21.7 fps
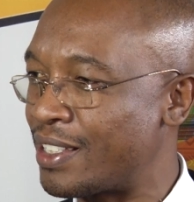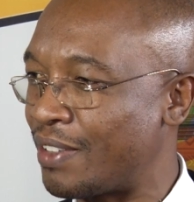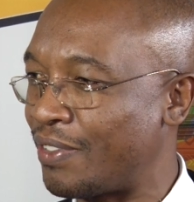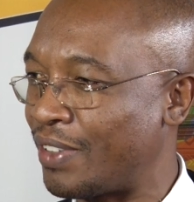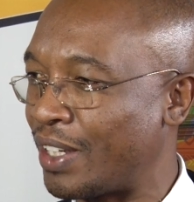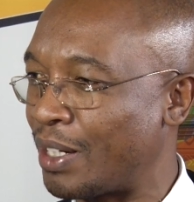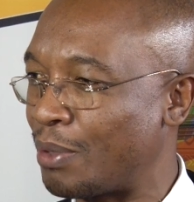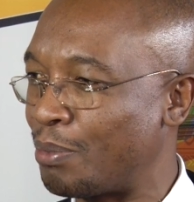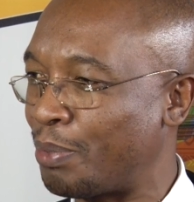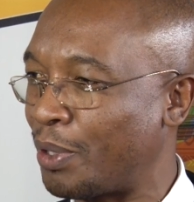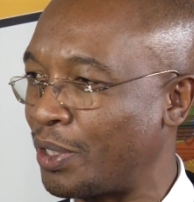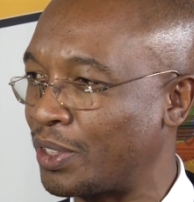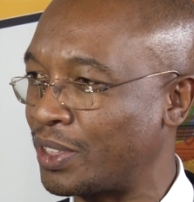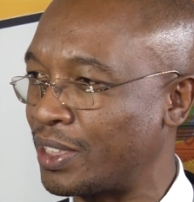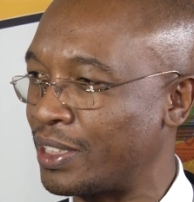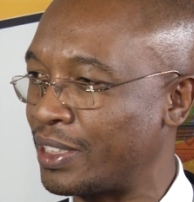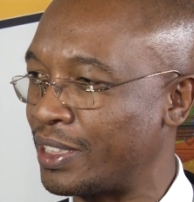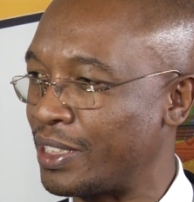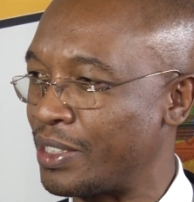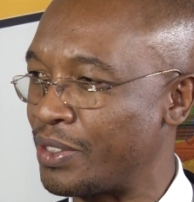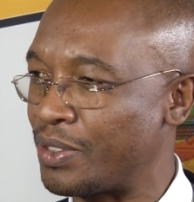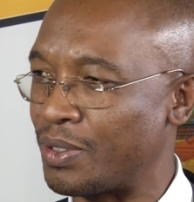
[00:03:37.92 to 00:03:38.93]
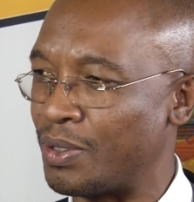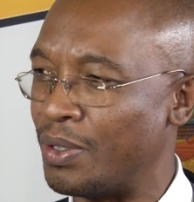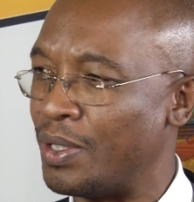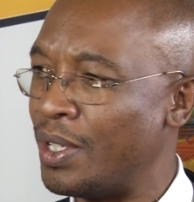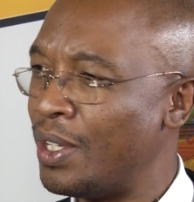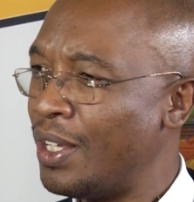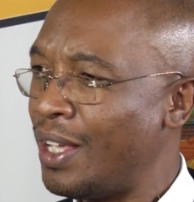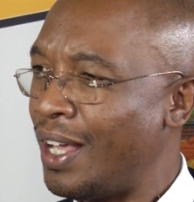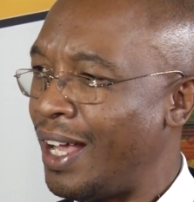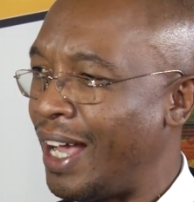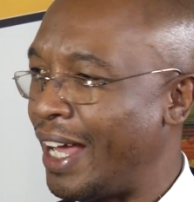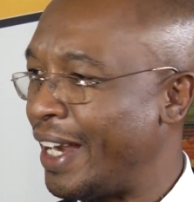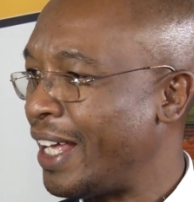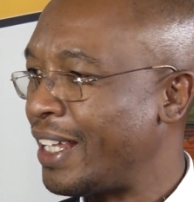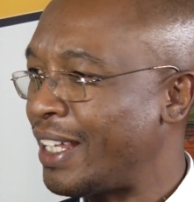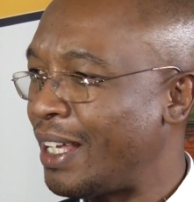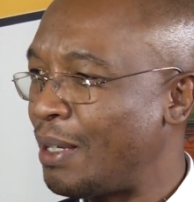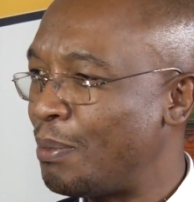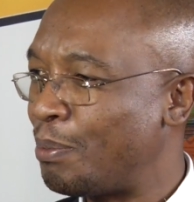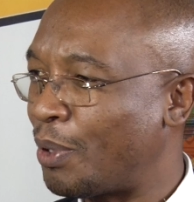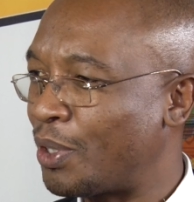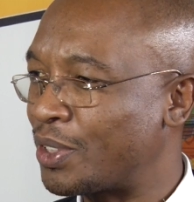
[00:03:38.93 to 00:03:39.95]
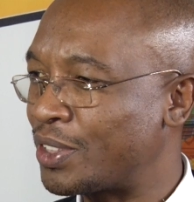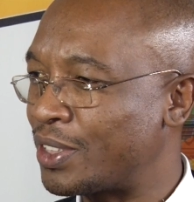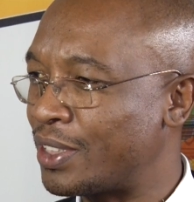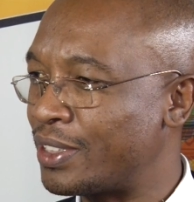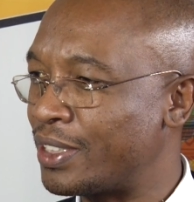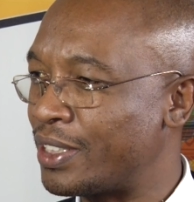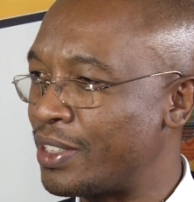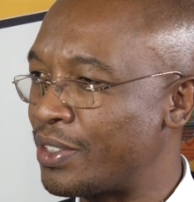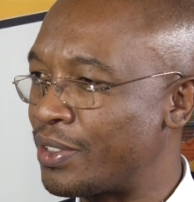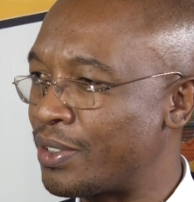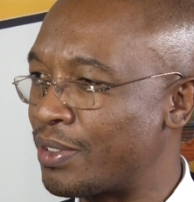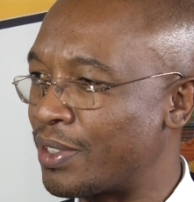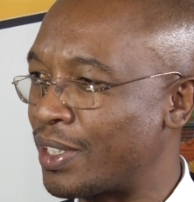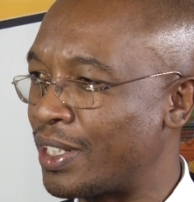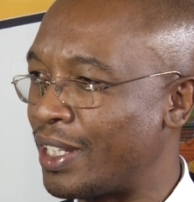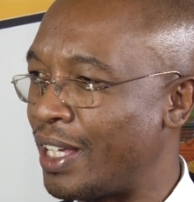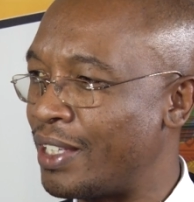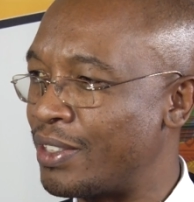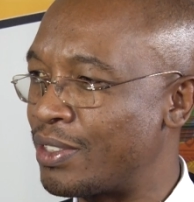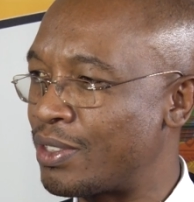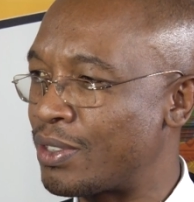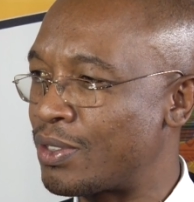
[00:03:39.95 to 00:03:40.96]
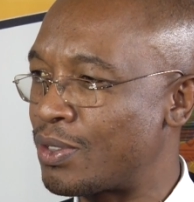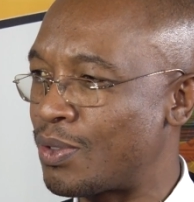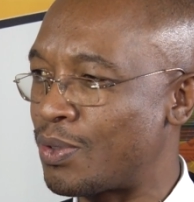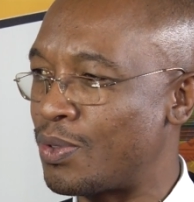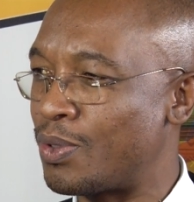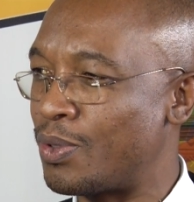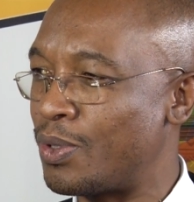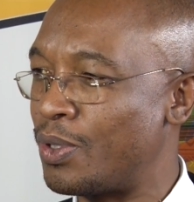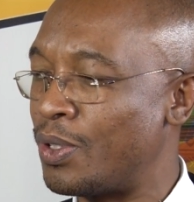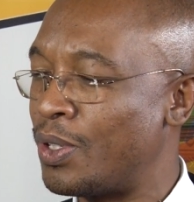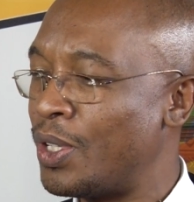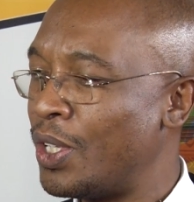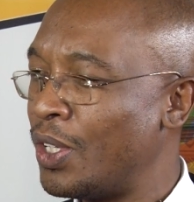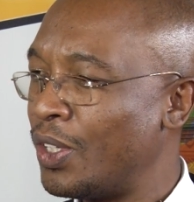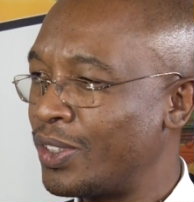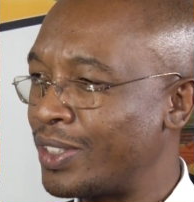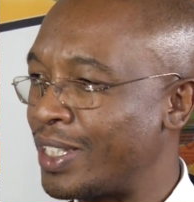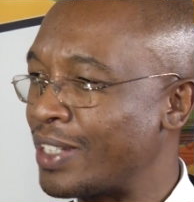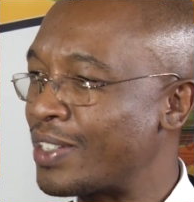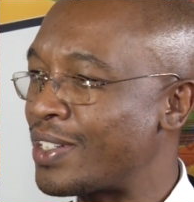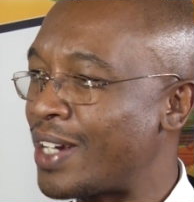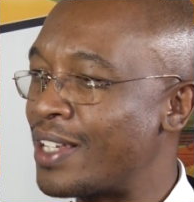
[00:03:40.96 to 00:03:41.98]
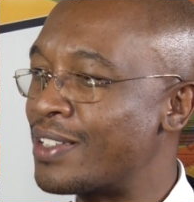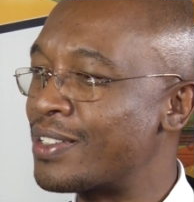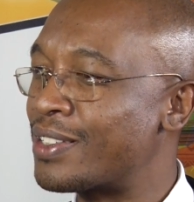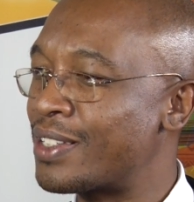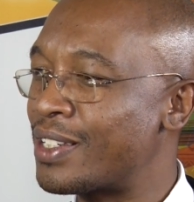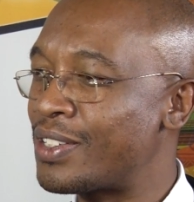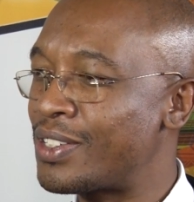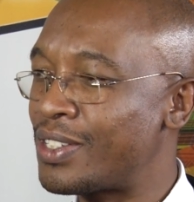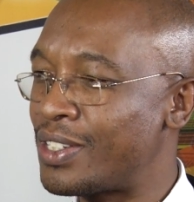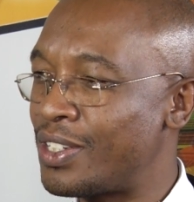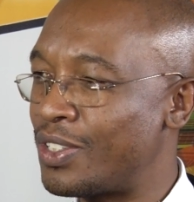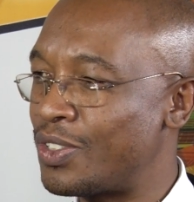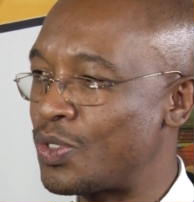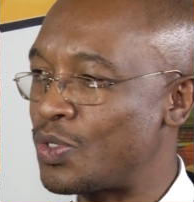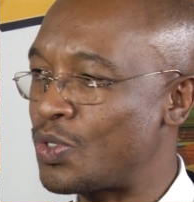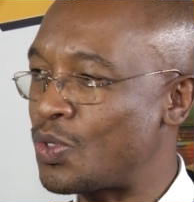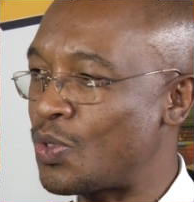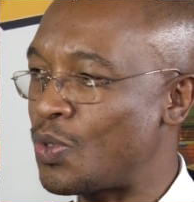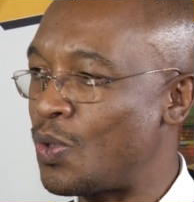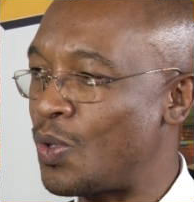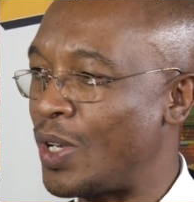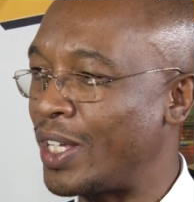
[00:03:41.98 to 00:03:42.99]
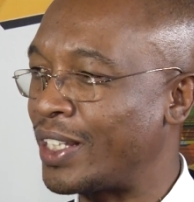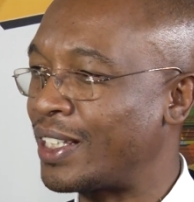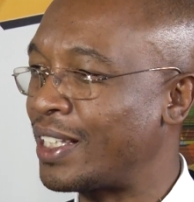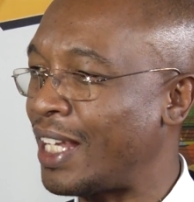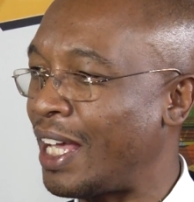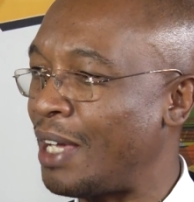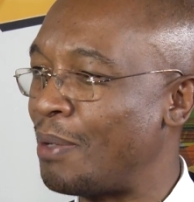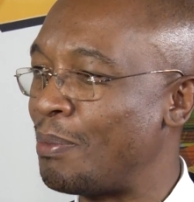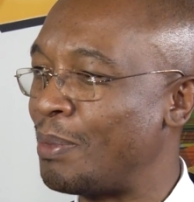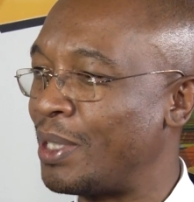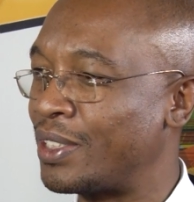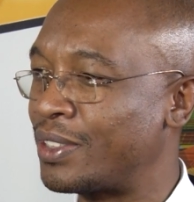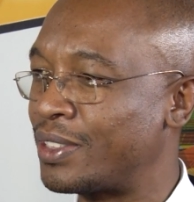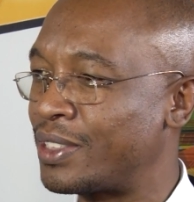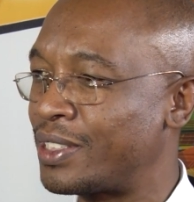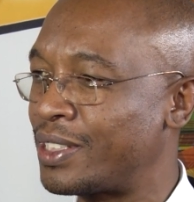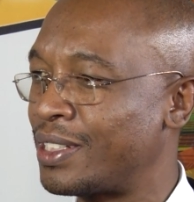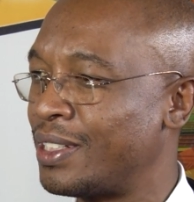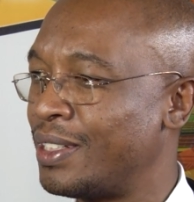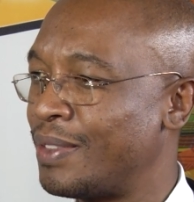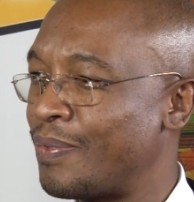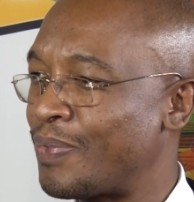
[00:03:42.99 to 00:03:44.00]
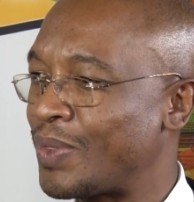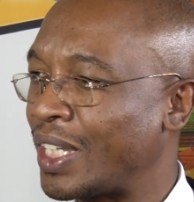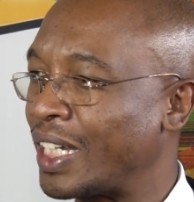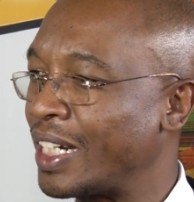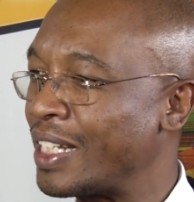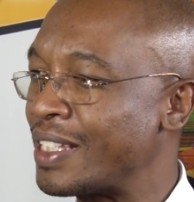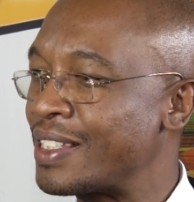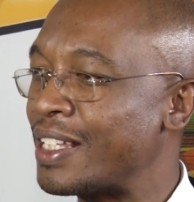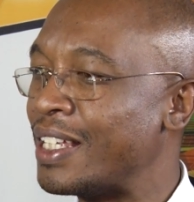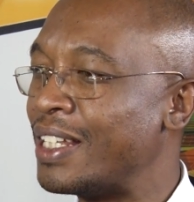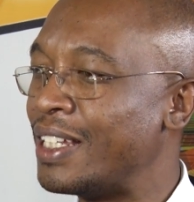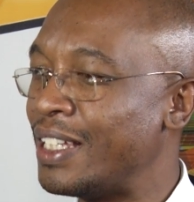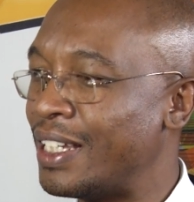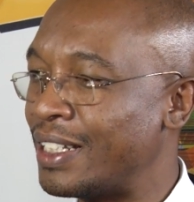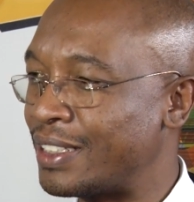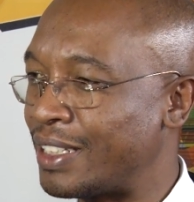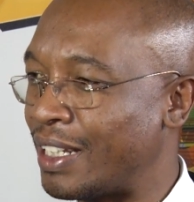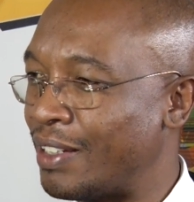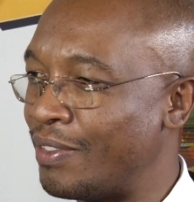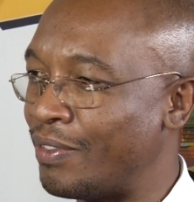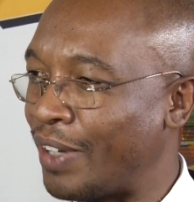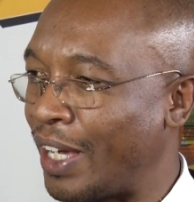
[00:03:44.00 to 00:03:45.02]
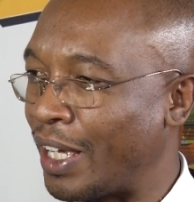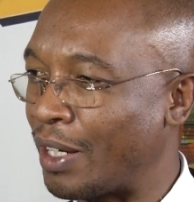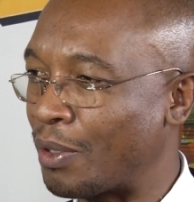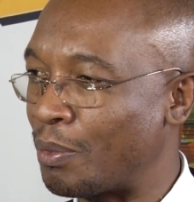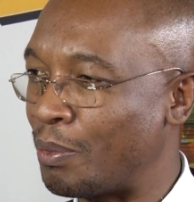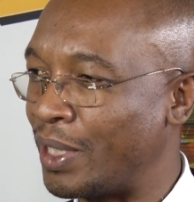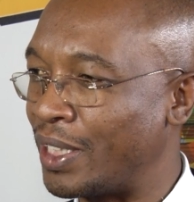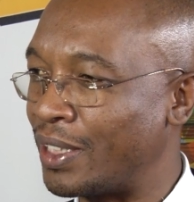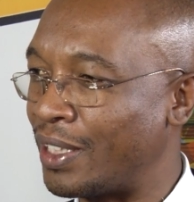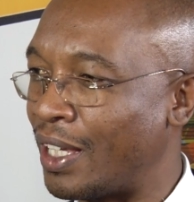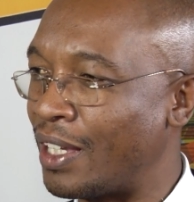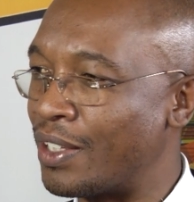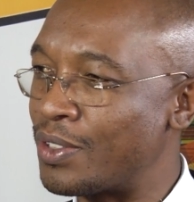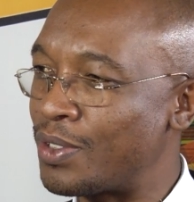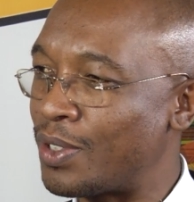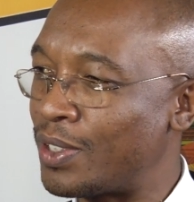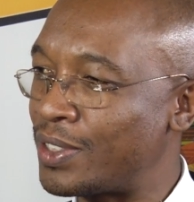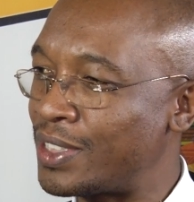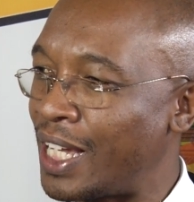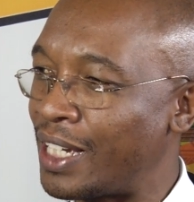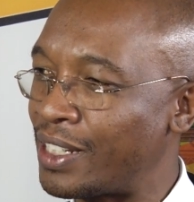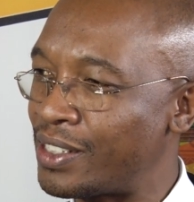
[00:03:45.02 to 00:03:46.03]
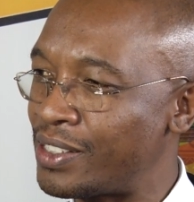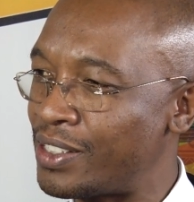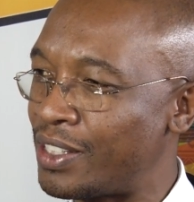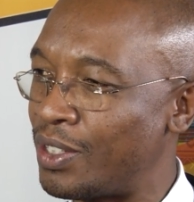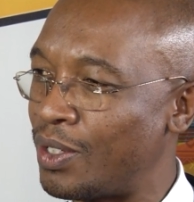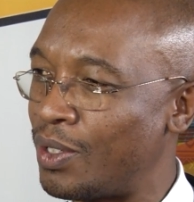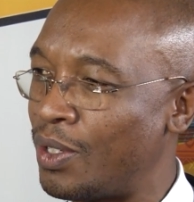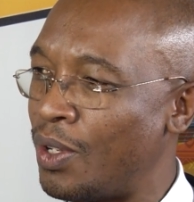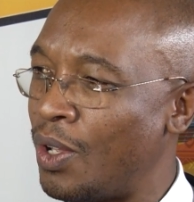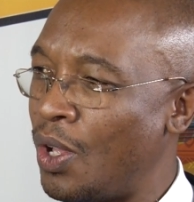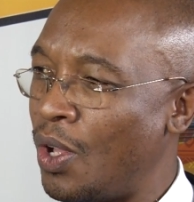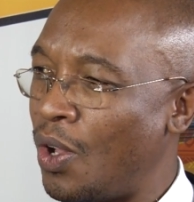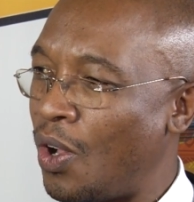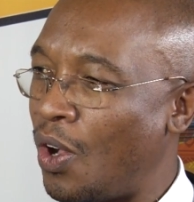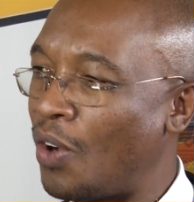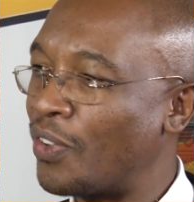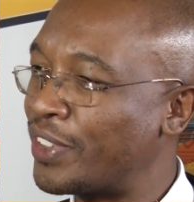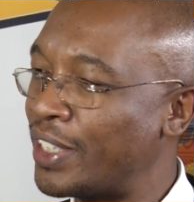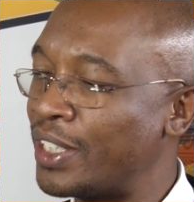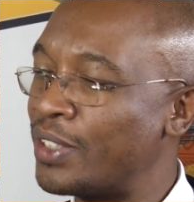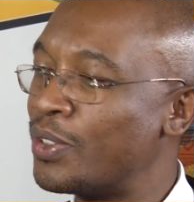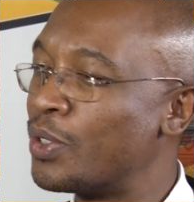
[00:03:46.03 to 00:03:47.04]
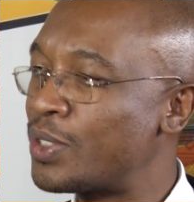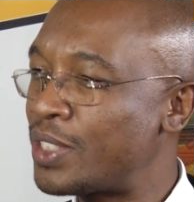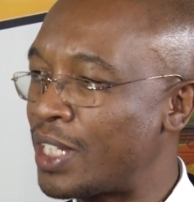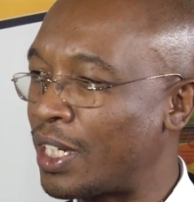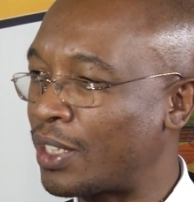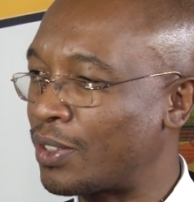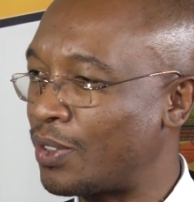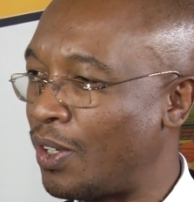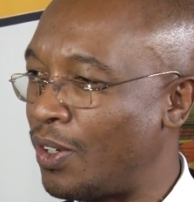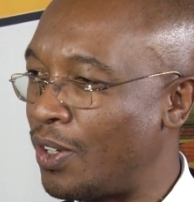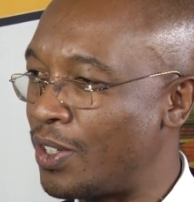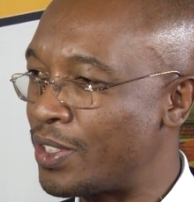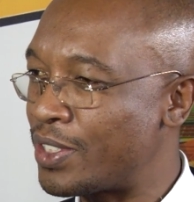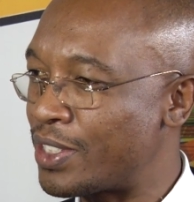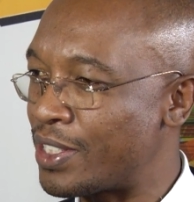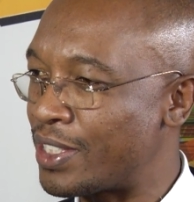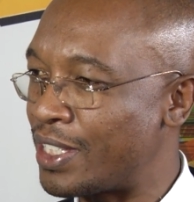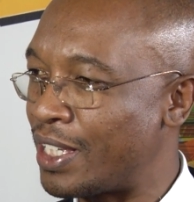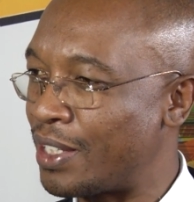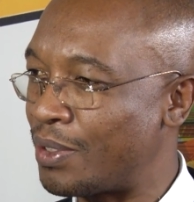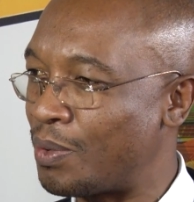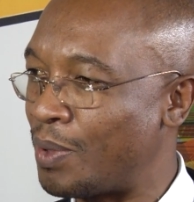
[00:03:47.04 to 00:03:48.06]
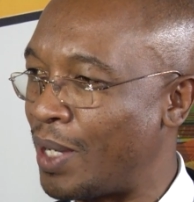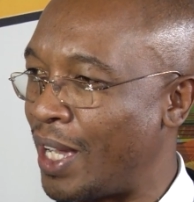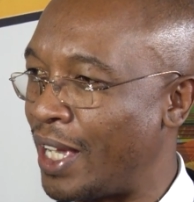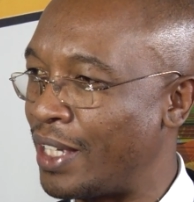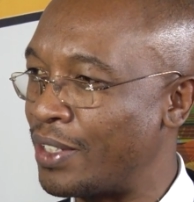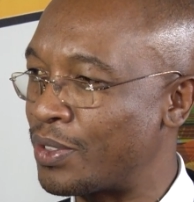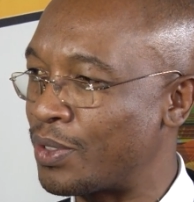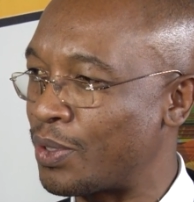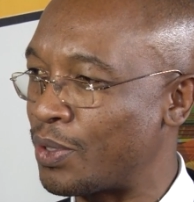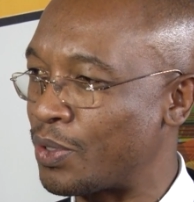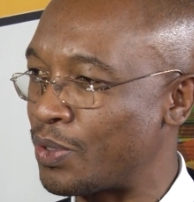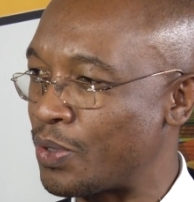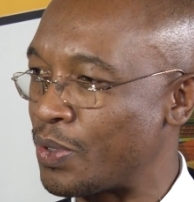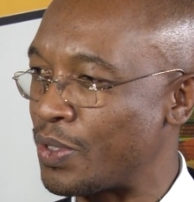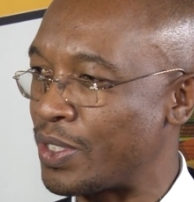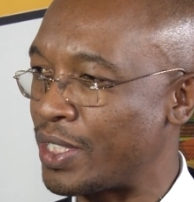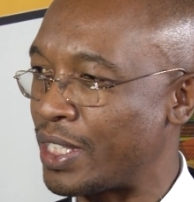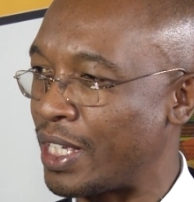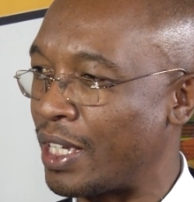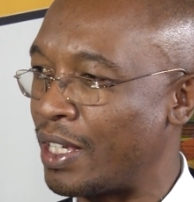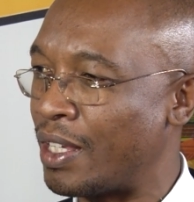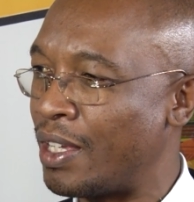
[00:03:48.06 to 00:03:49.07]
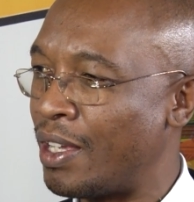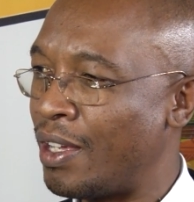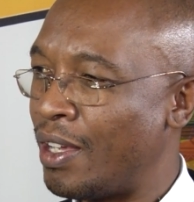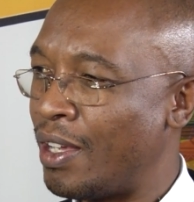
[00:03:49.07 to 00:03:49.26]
is a very important issue. Another important issue relates to the transition to a climate resilient environment, the introduction of the new technologies that we're introducing.